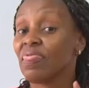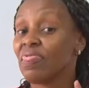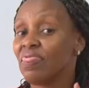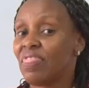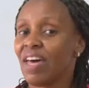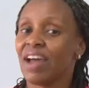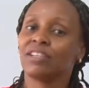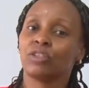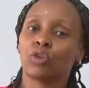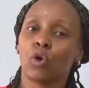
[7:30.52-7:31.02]

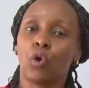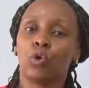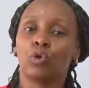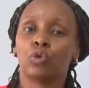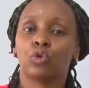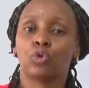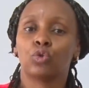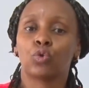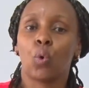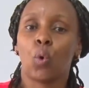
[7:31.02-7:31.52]
that
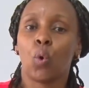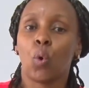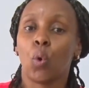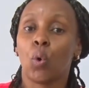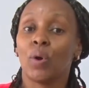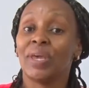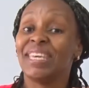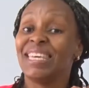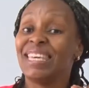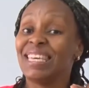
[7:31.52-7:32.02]
also
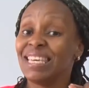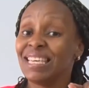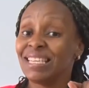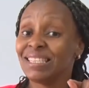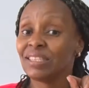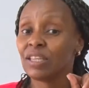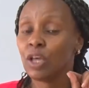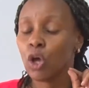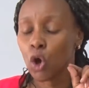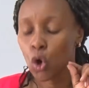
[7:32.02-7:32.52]

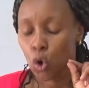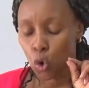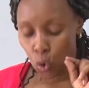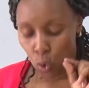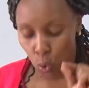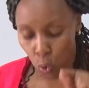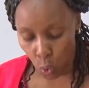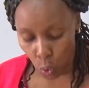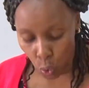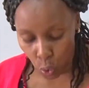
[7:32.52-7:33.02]
is
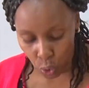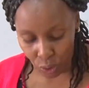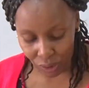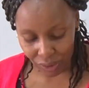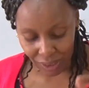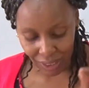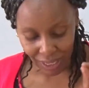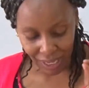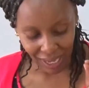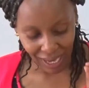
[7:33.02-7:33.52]
good
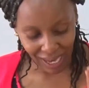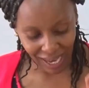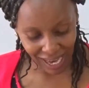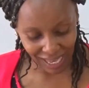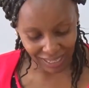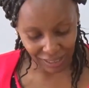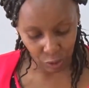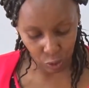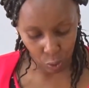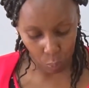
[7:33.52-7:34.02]

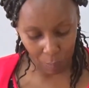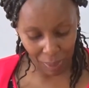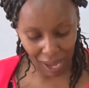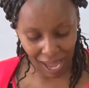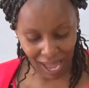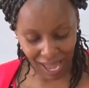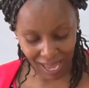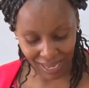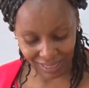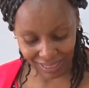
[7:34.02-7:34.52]

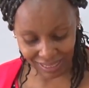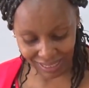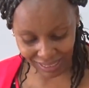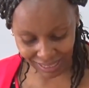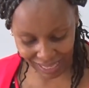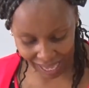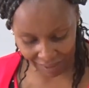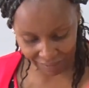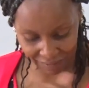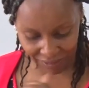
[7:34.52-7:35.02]
customer
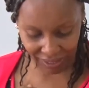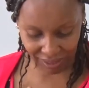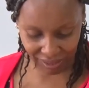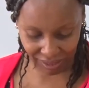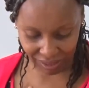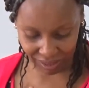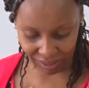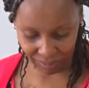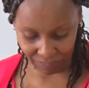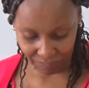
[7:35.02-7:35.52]

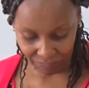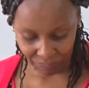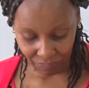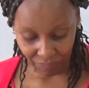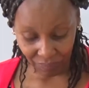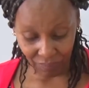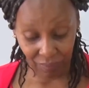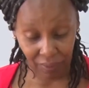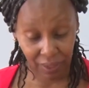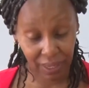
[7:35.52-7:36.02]
service.
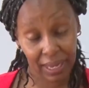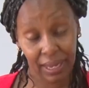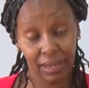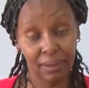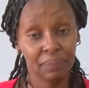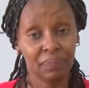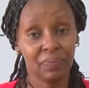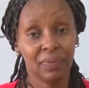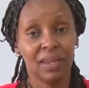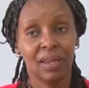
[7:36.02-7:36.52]

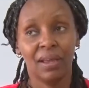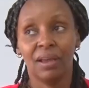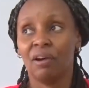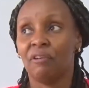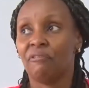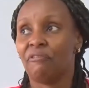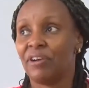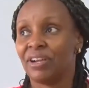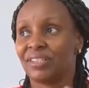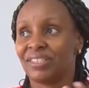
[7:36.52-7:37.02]
Okay,
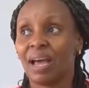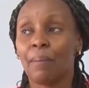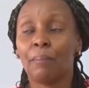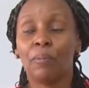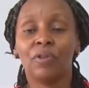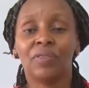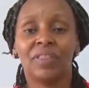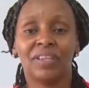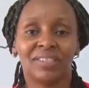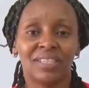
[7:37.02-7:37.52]
for
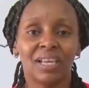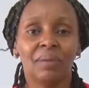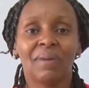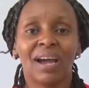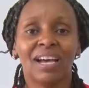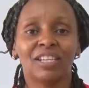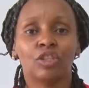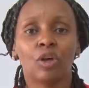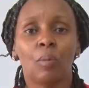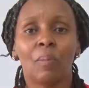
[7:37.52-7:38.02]
example, the same
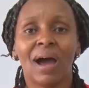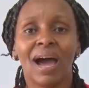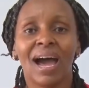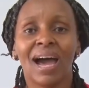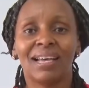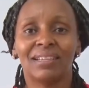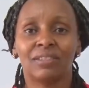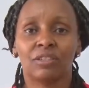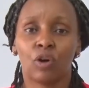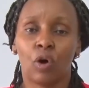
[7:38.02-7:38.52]
customer
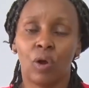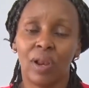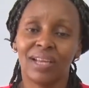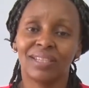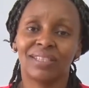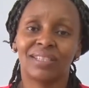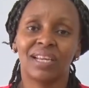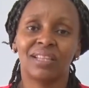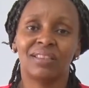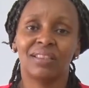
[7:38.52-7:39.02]
has
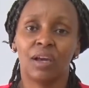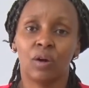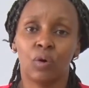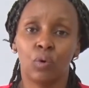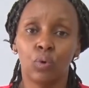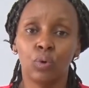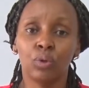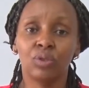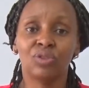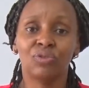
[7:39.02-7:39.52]
collected the
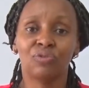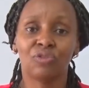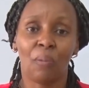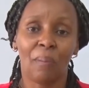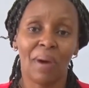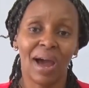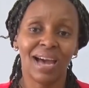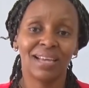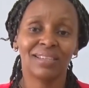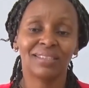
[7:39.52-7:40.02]
goods from
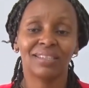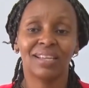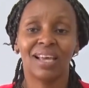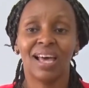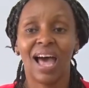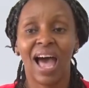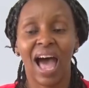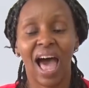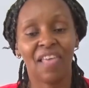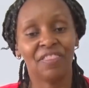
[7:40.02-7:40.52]
us
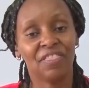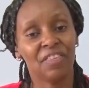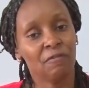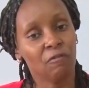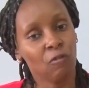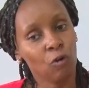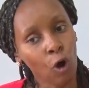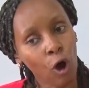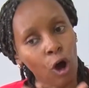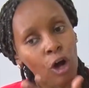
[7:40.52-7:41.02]
and
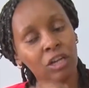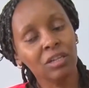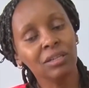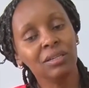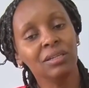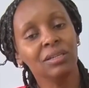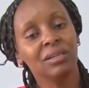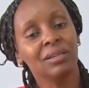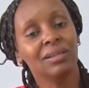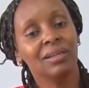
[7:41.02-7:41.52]
they've gone,
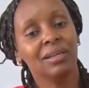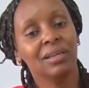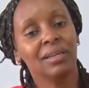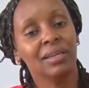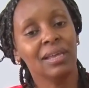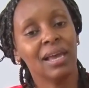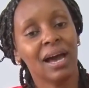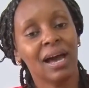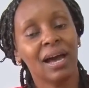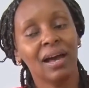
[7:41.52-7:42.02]

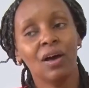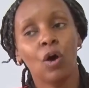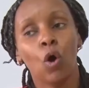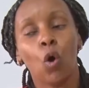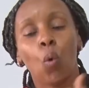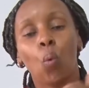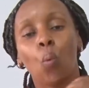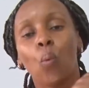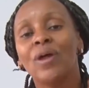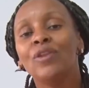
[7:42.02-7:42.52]
yeah,
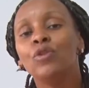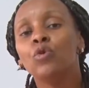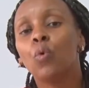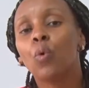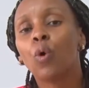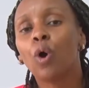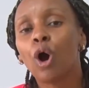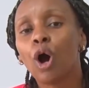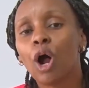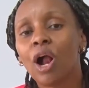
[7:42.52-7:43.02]
when
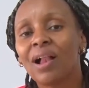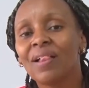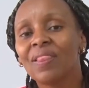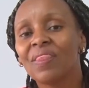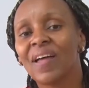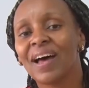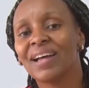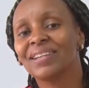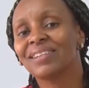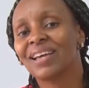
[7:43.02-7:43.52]
you call
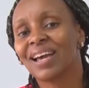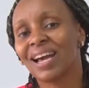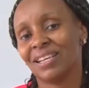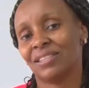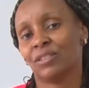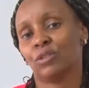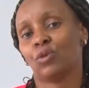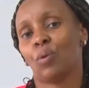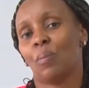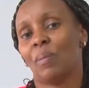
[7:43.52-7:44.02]
that
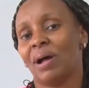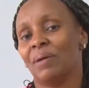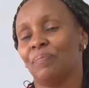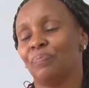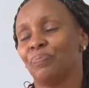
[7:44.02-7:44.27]
customer